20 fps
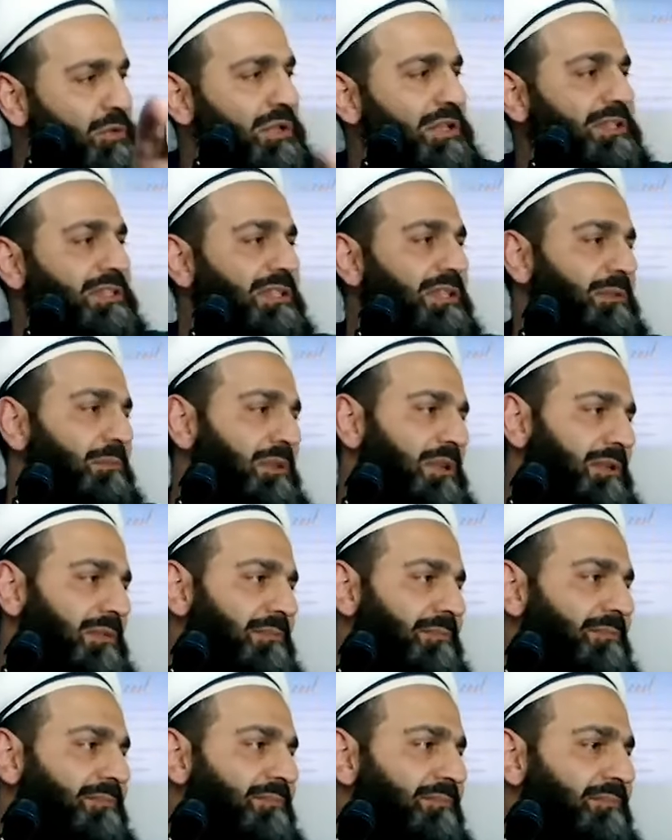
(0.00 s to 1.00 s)
you can see me."
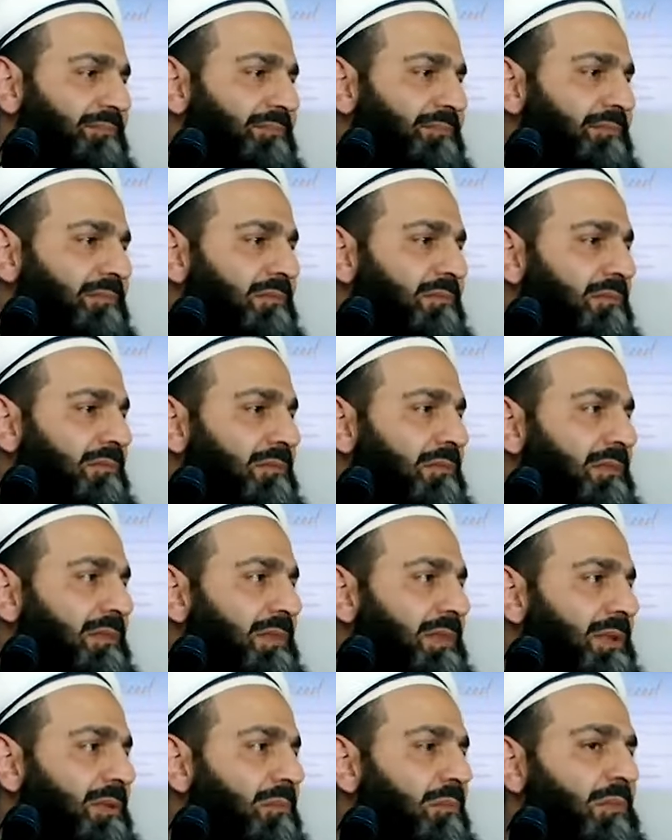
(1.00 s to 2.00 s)

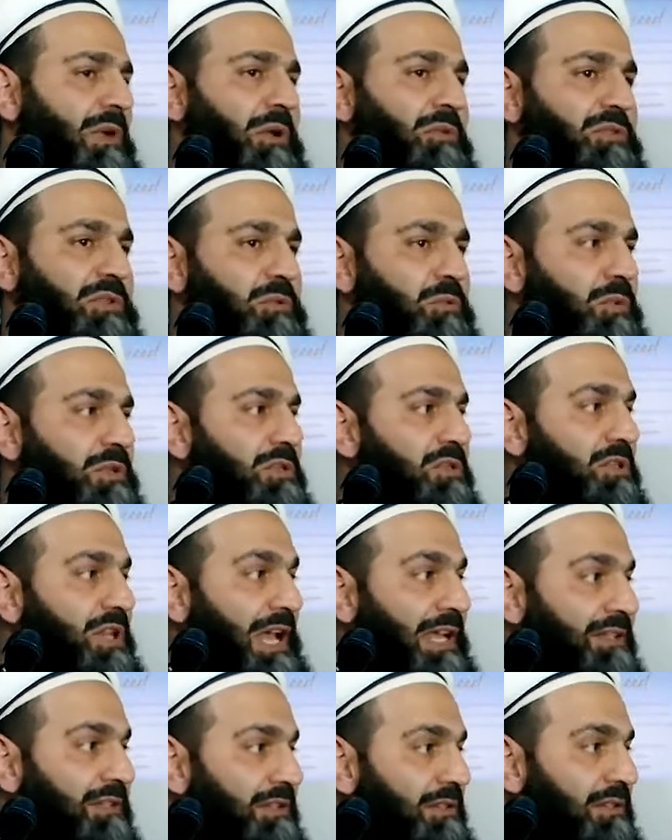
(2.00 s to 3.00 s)
Mountain was
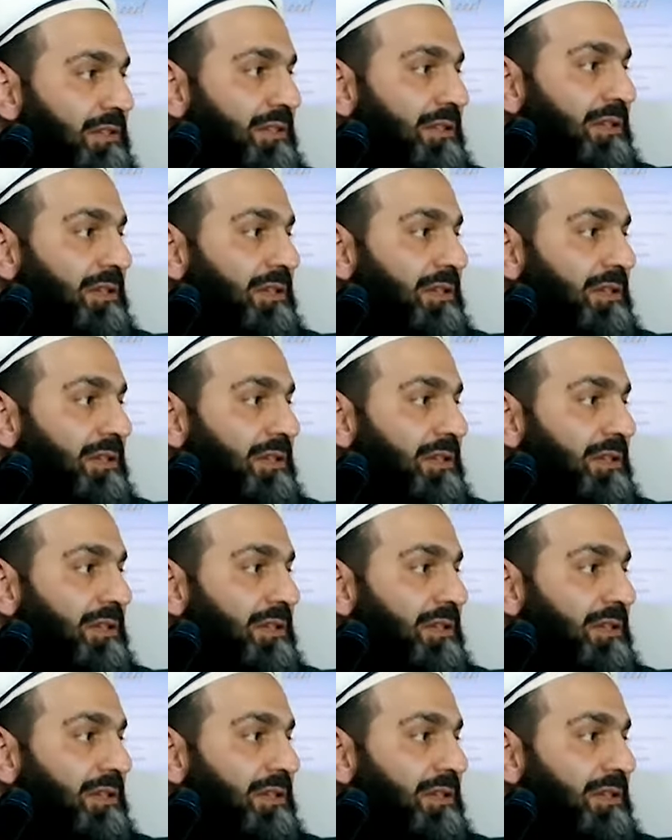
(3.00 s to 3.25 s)
shattered,